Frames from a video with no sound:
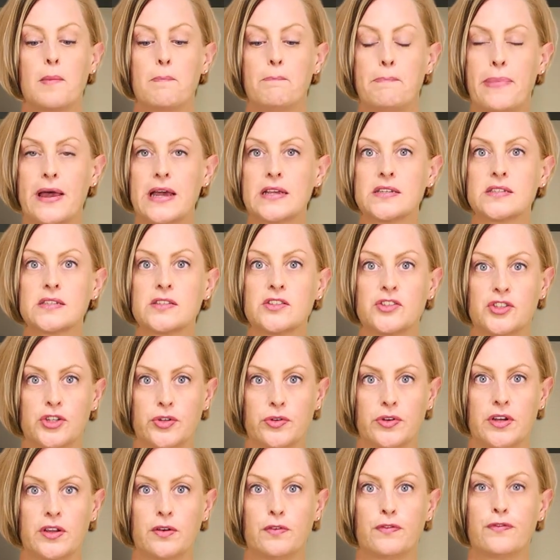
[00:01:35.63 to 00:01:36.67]
best
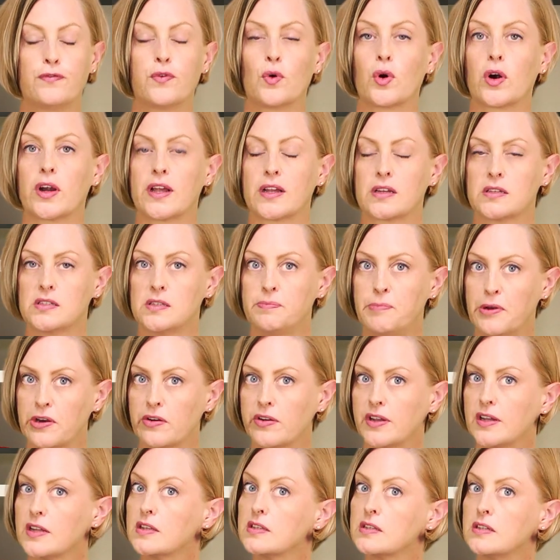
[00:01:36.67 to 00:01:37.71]
suited for
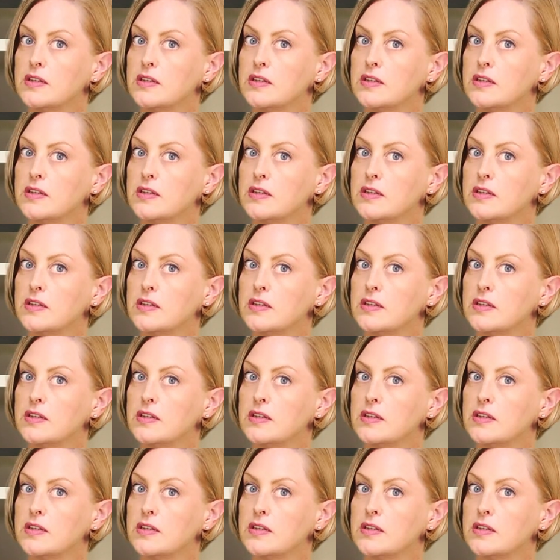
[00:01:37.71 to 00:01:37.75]
experienced